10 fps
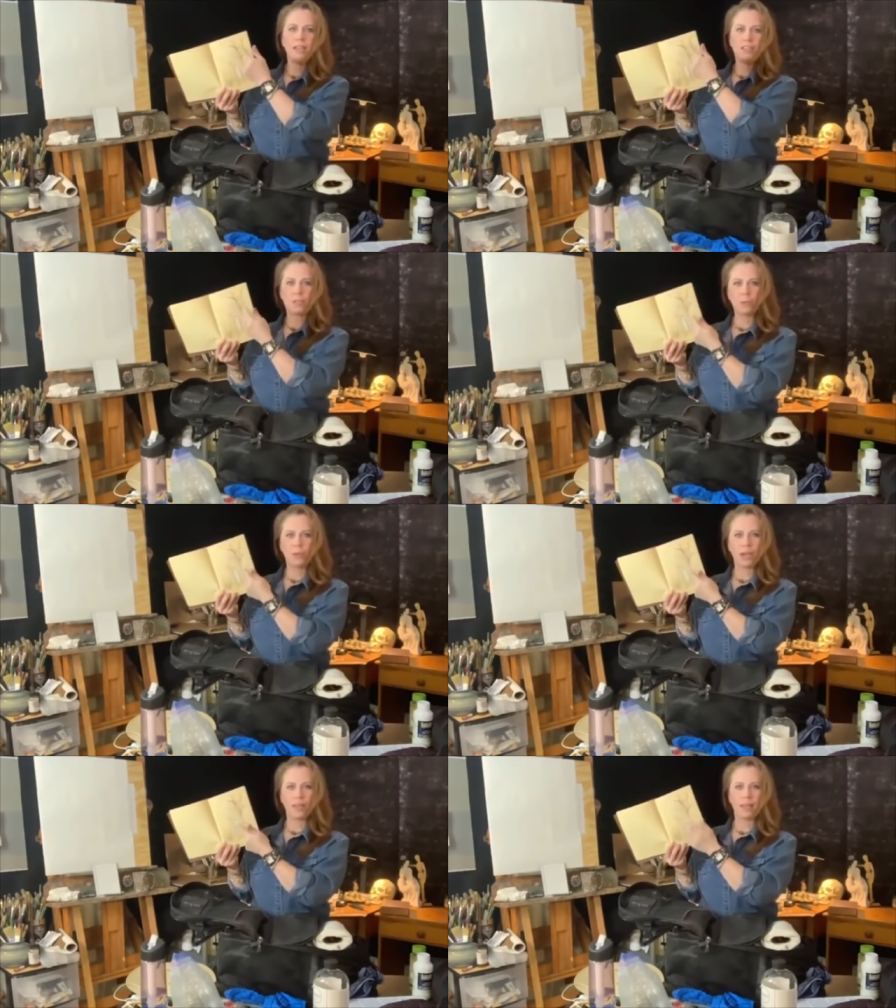So when
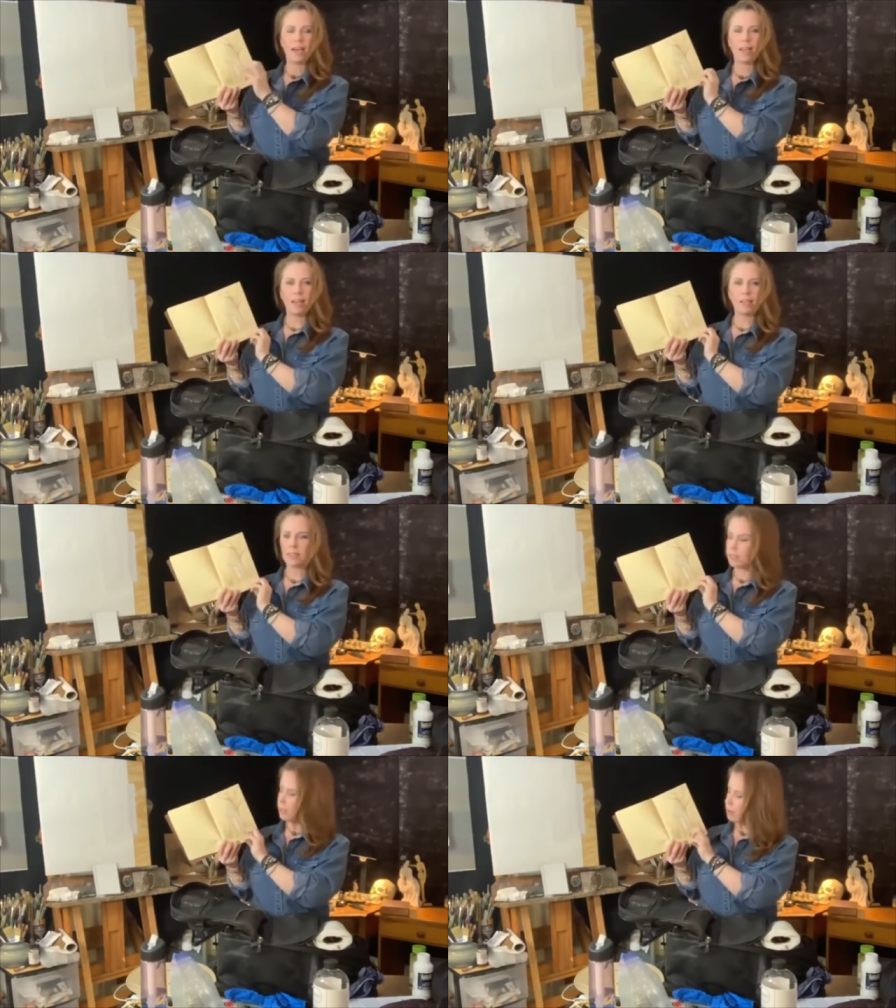you add the
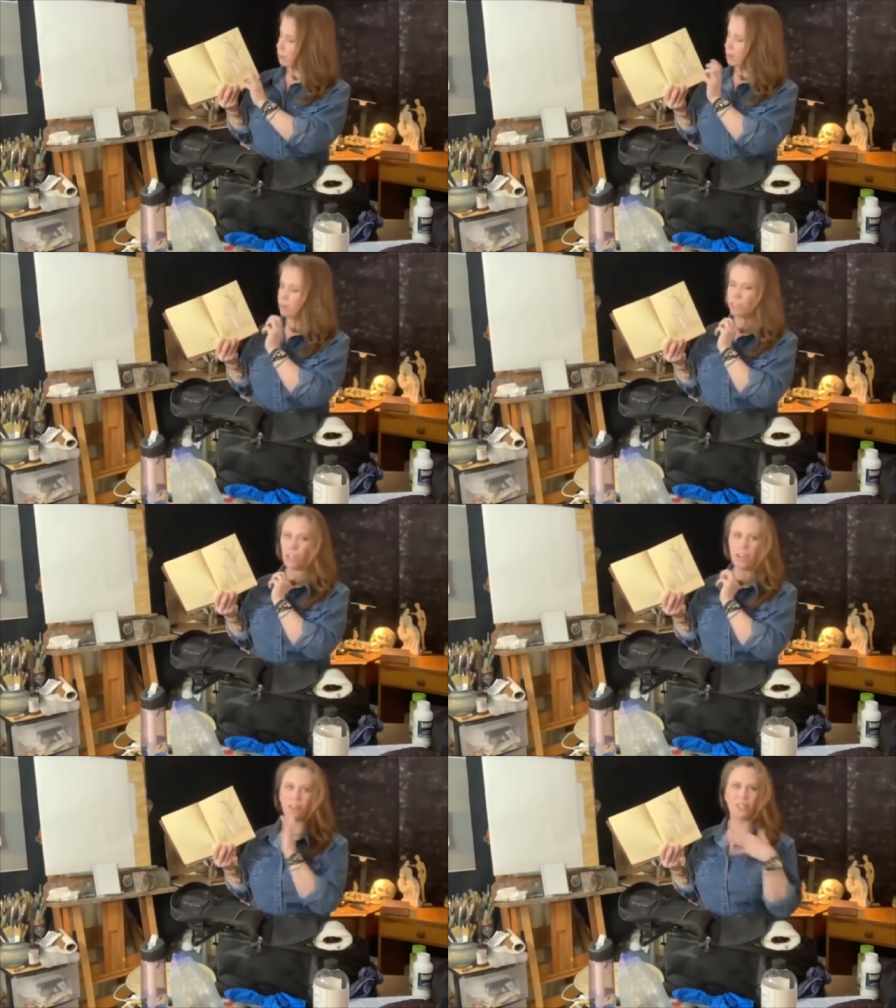highlights and a little bit of
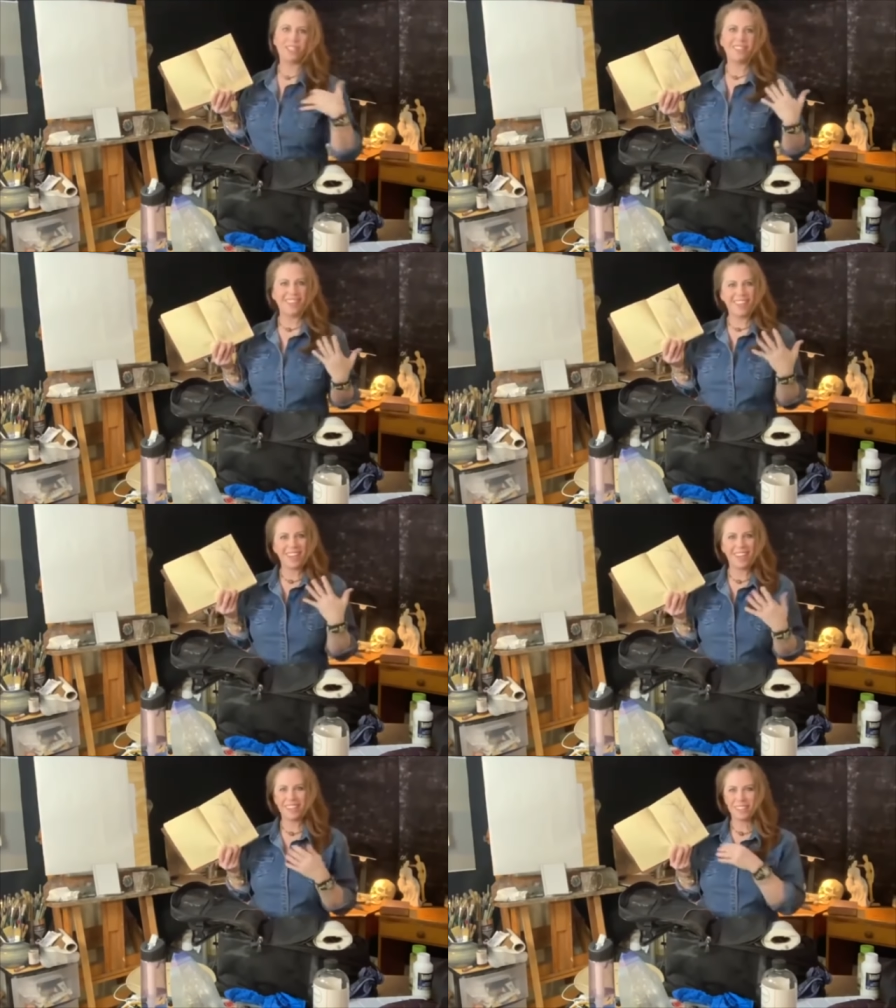shadows, it
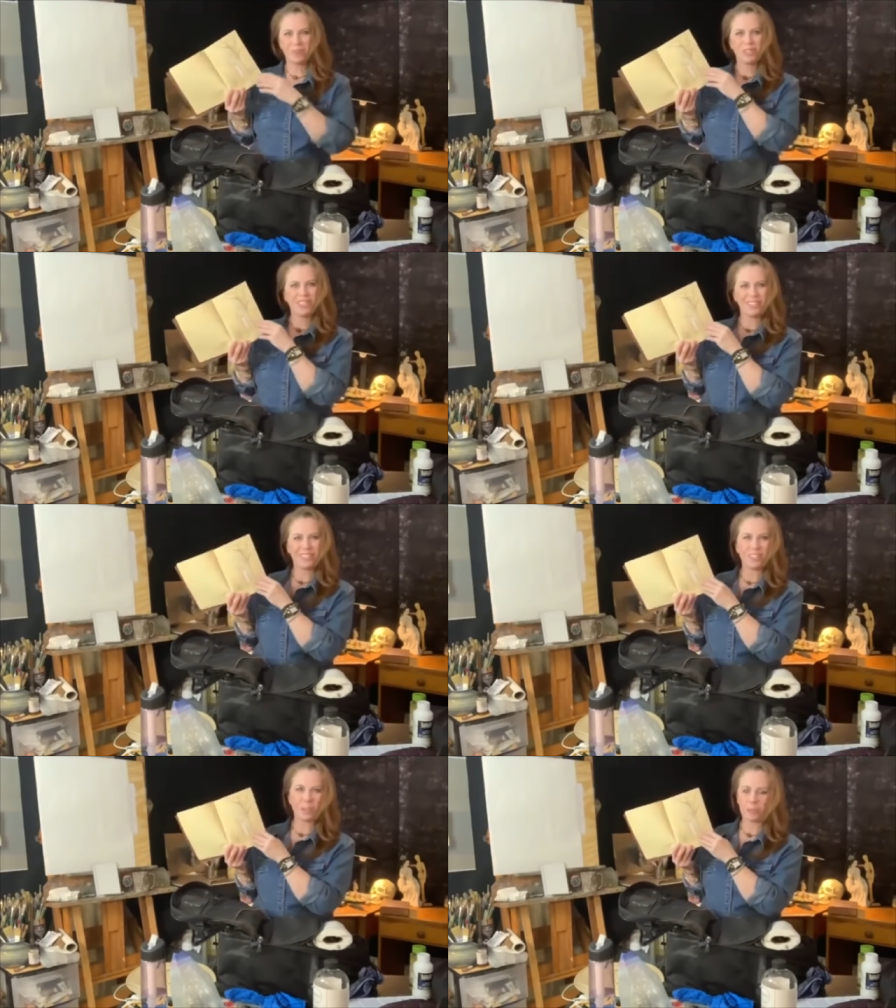kind of has that really
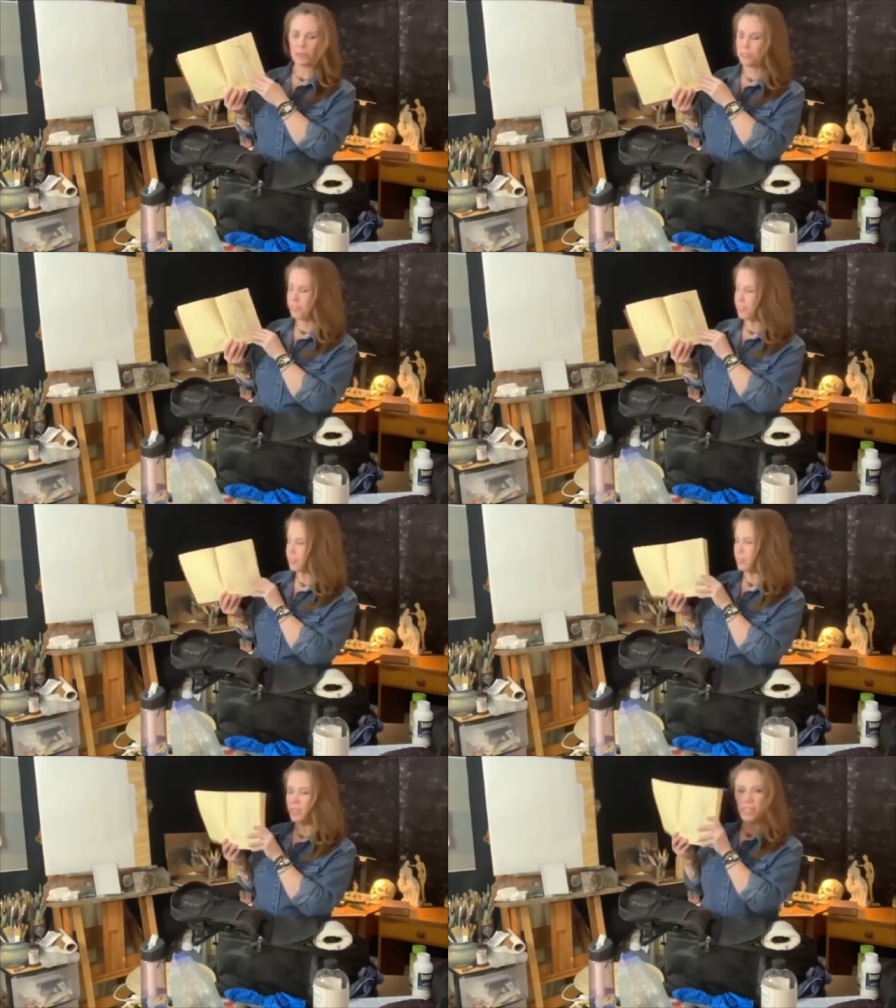neat sculptural feel.
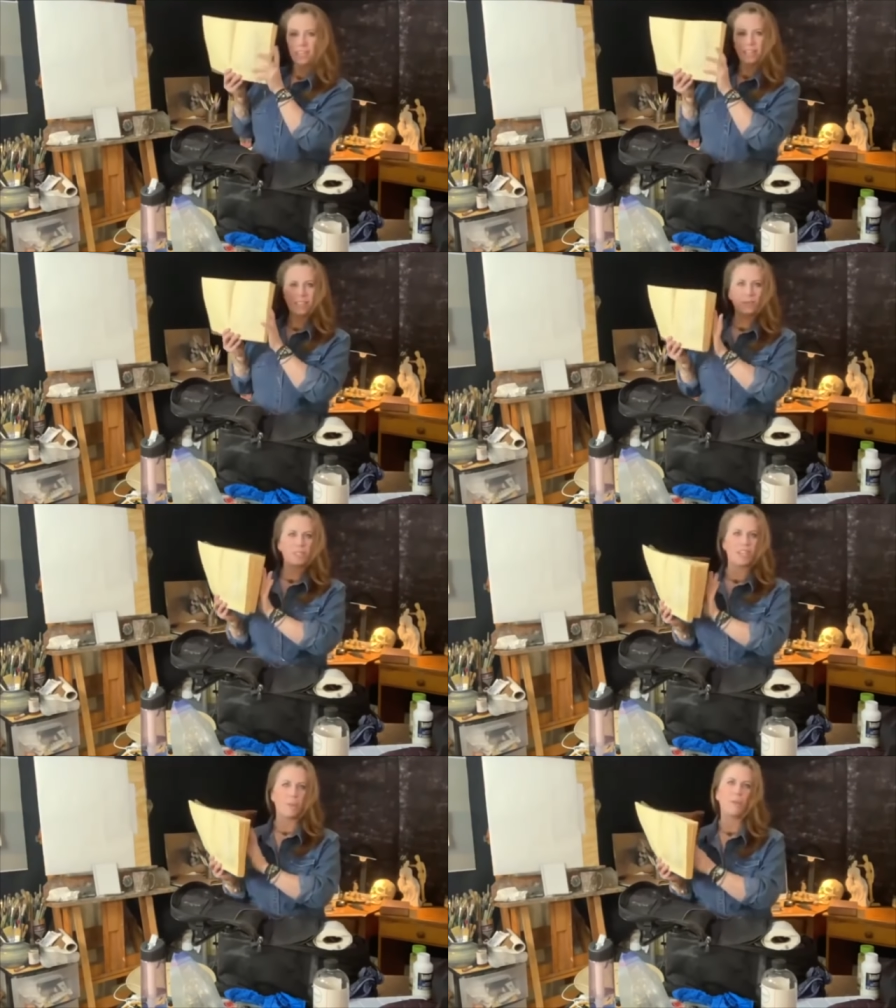So this
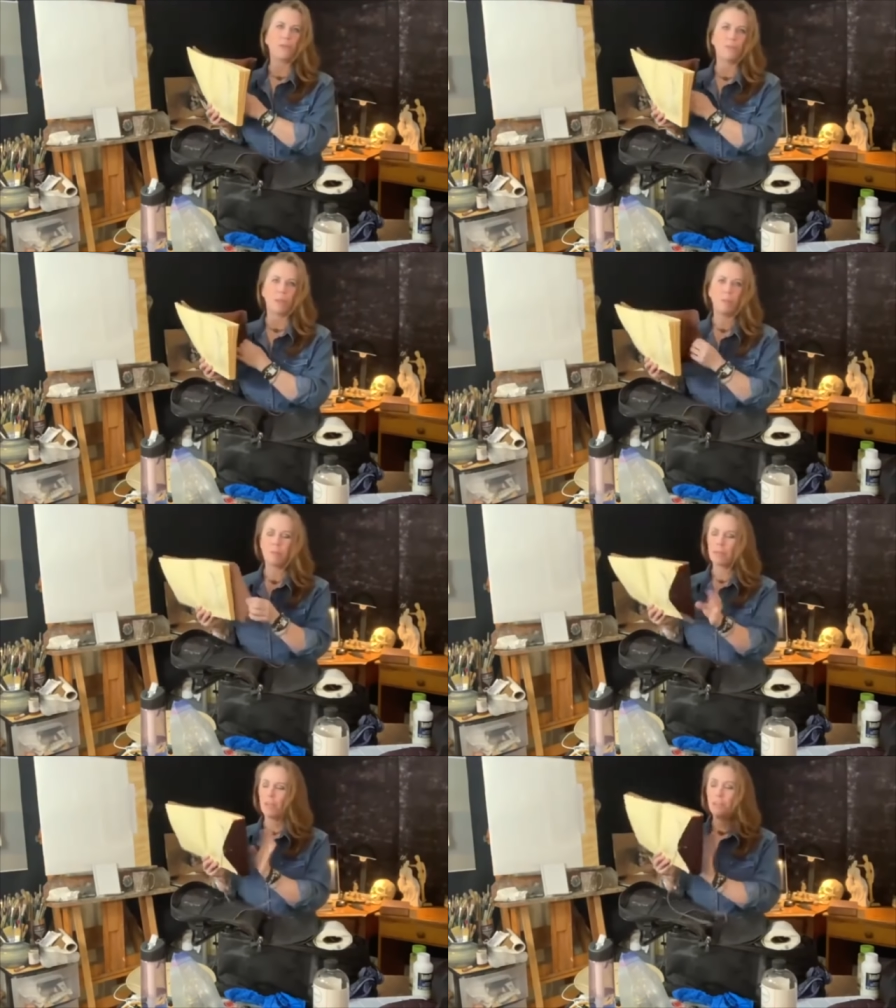one's coming with me.
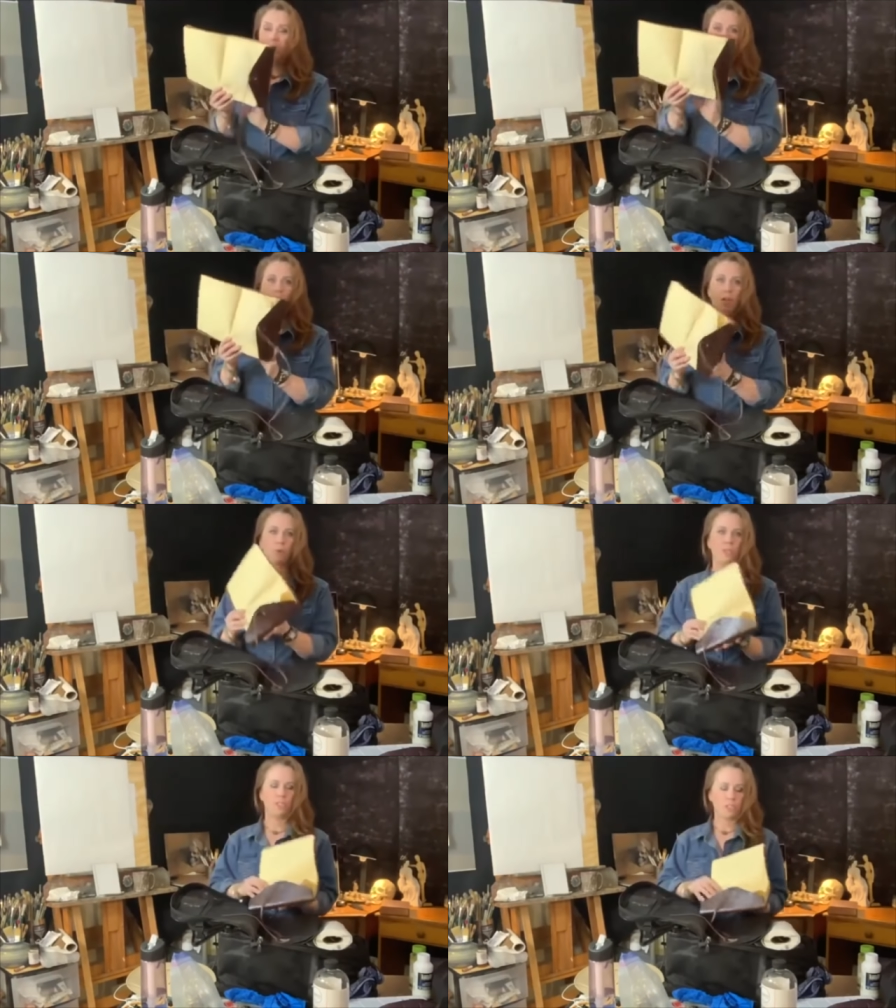You can get smaller
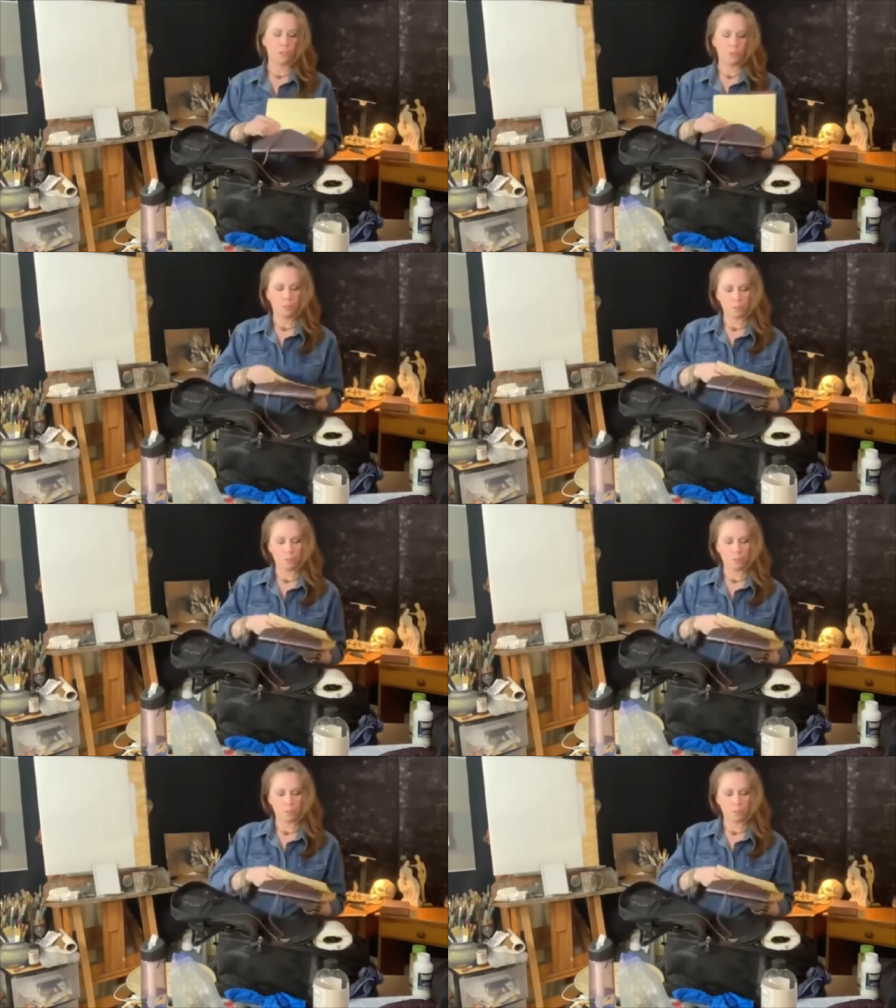ones too.